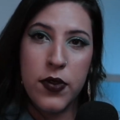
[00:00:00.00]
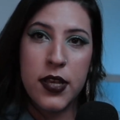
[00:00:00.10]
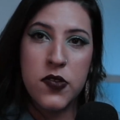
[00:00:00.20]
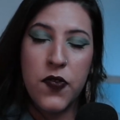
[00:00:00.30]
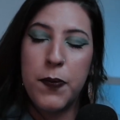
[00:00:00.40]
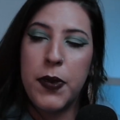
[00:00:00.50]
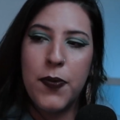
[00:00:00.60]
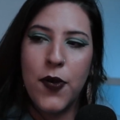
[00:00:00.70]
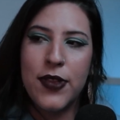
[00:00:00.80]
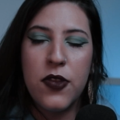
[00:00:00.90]
drinks for
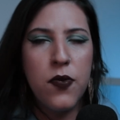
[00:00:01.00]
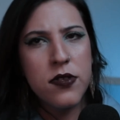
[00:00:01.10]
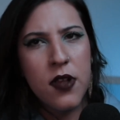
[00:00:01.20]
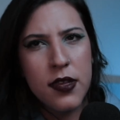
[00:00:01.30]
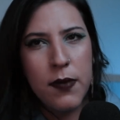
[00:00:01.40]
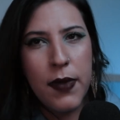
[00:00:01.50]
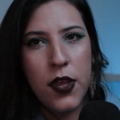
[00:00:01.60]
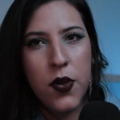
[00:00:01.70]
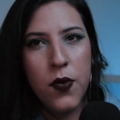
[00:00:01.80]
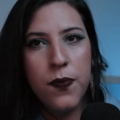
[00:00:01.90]
people that was not in
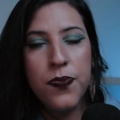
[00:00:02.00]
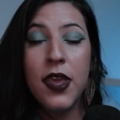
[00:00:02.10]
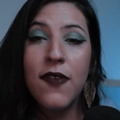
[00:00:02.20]
menu,